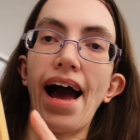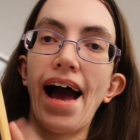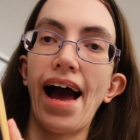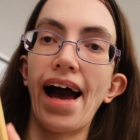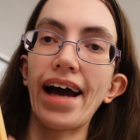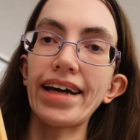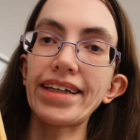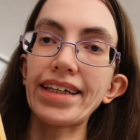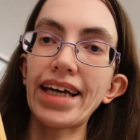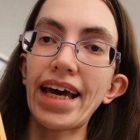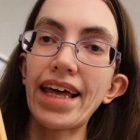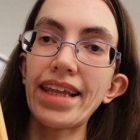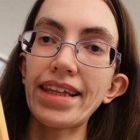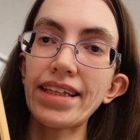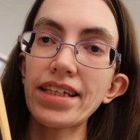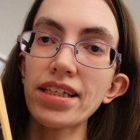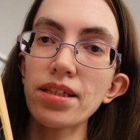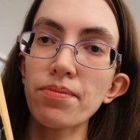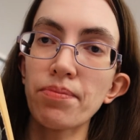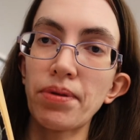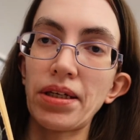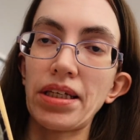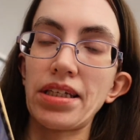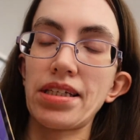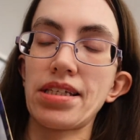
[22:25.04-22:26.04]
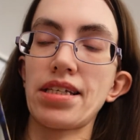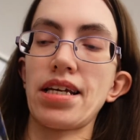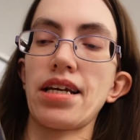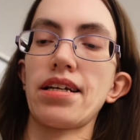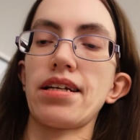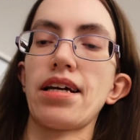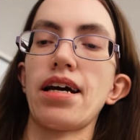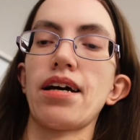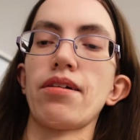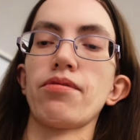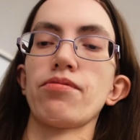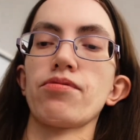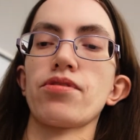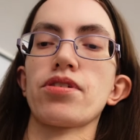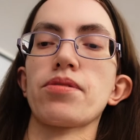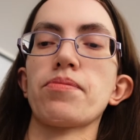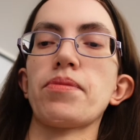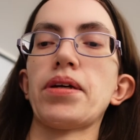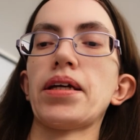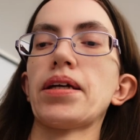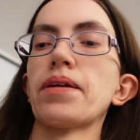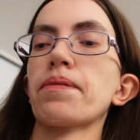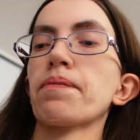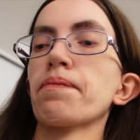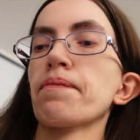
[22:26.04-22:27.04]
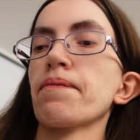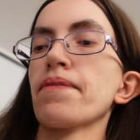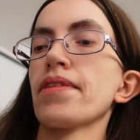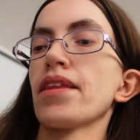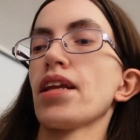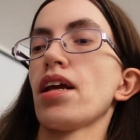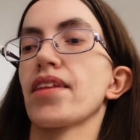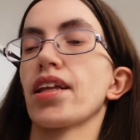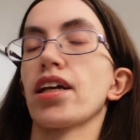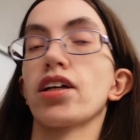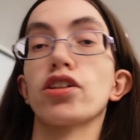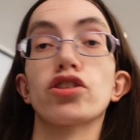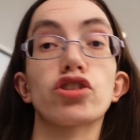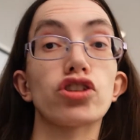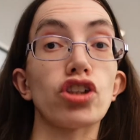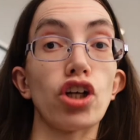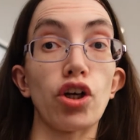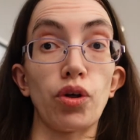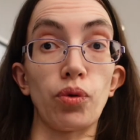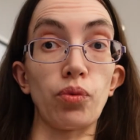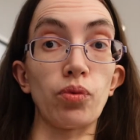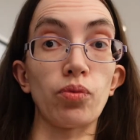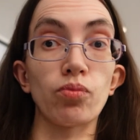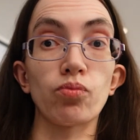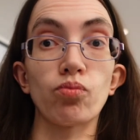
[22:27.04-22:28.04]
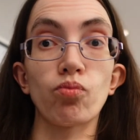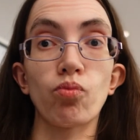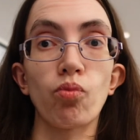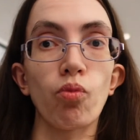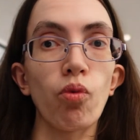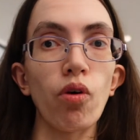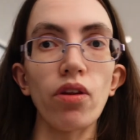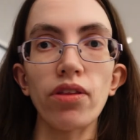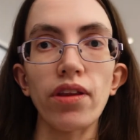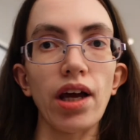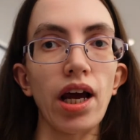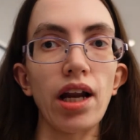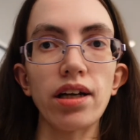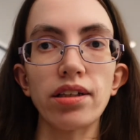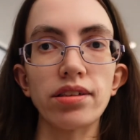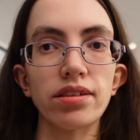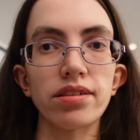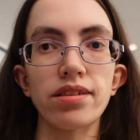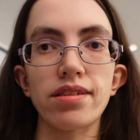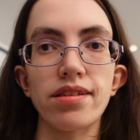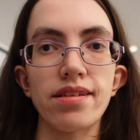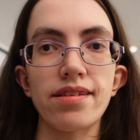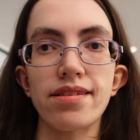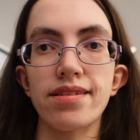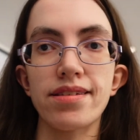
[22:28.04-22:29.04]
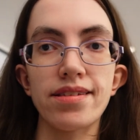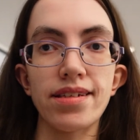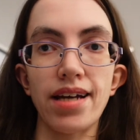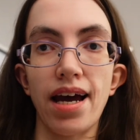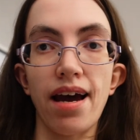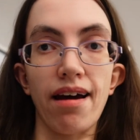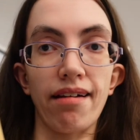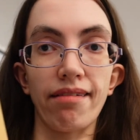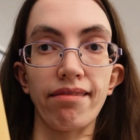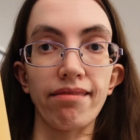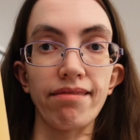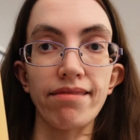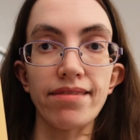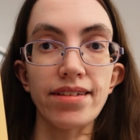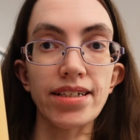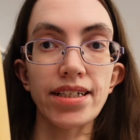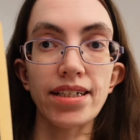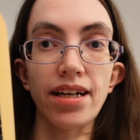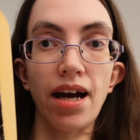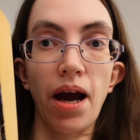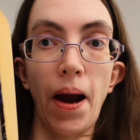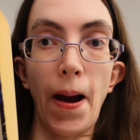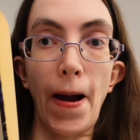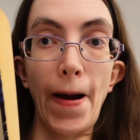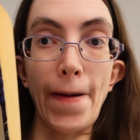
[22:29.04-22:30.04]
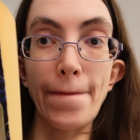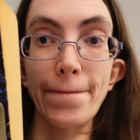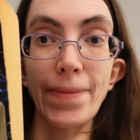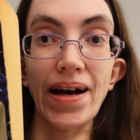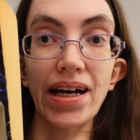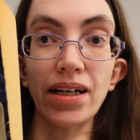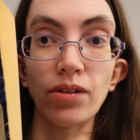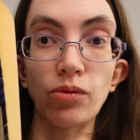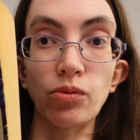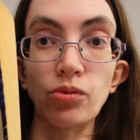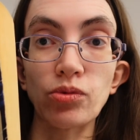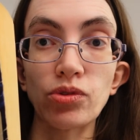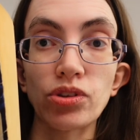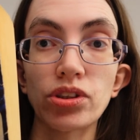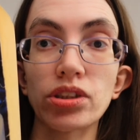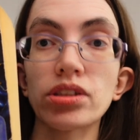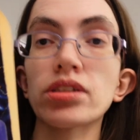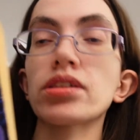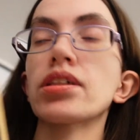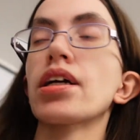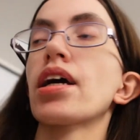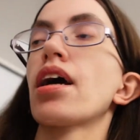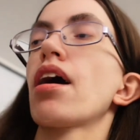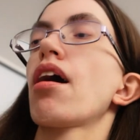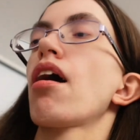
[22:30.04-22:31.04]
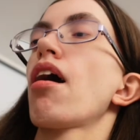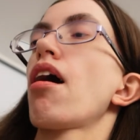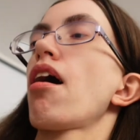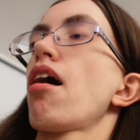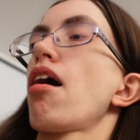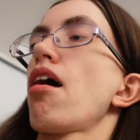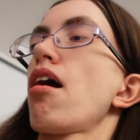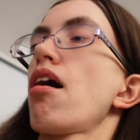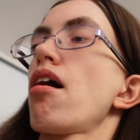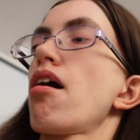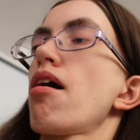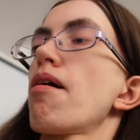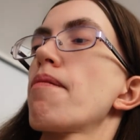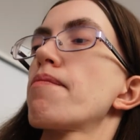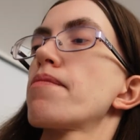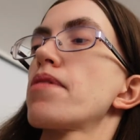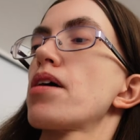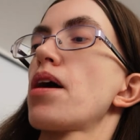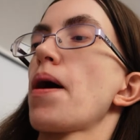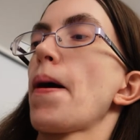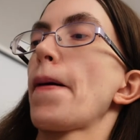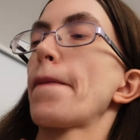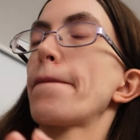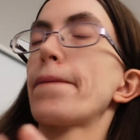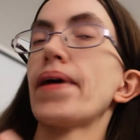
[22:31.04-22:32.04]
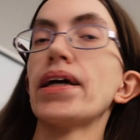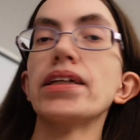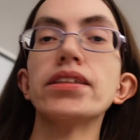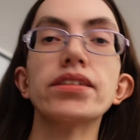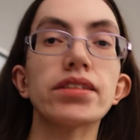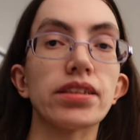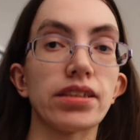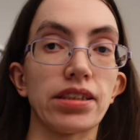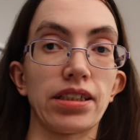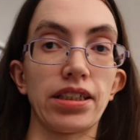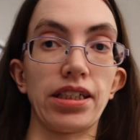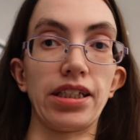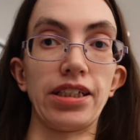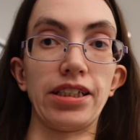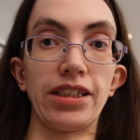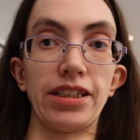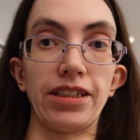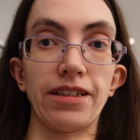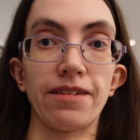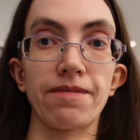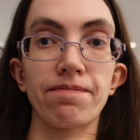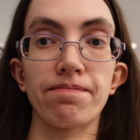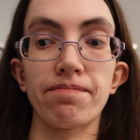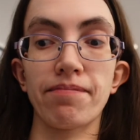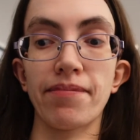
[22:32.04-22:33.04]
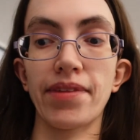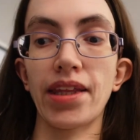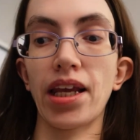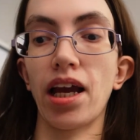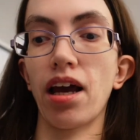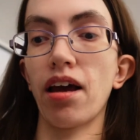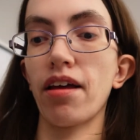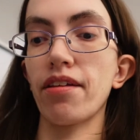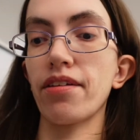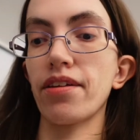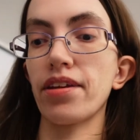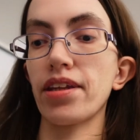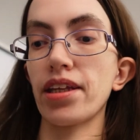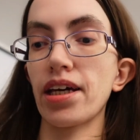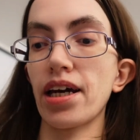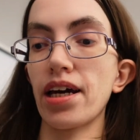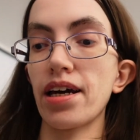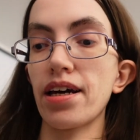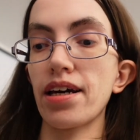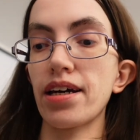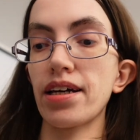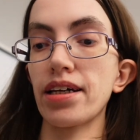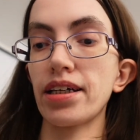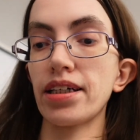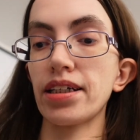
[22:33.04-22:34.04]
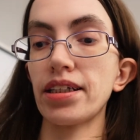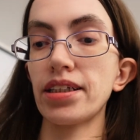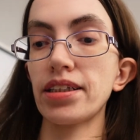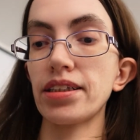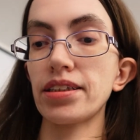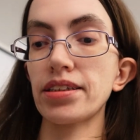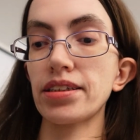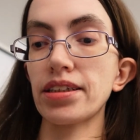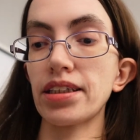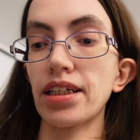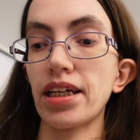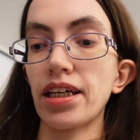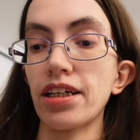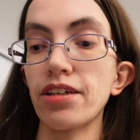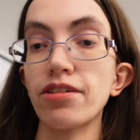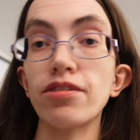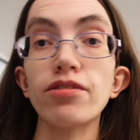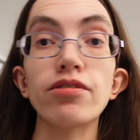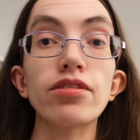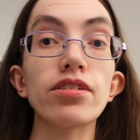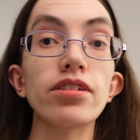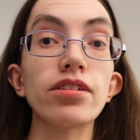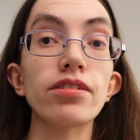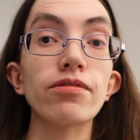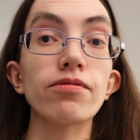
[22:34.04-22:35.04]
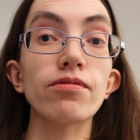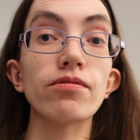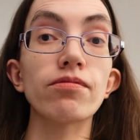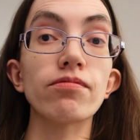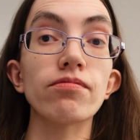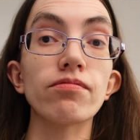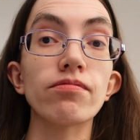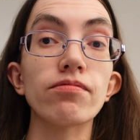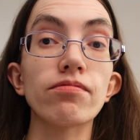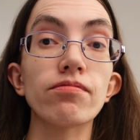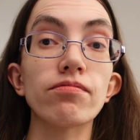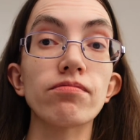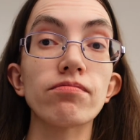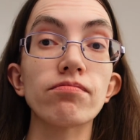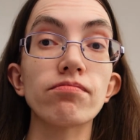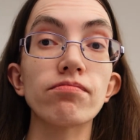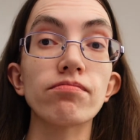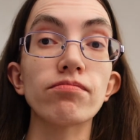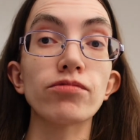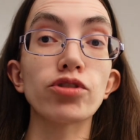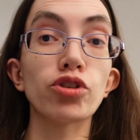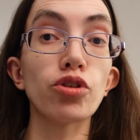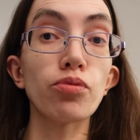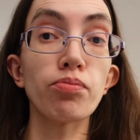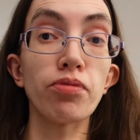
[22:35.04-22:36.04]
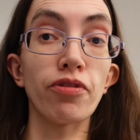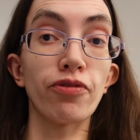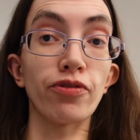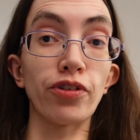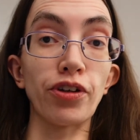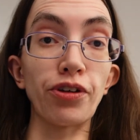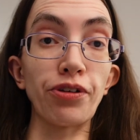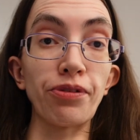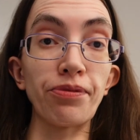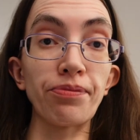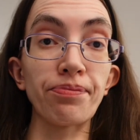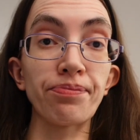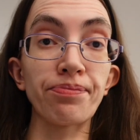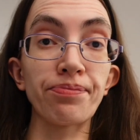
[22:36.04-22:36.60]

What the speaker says: and get this beast sent out to me. So, what the hell is The Stand about? Basically, there is a super flu.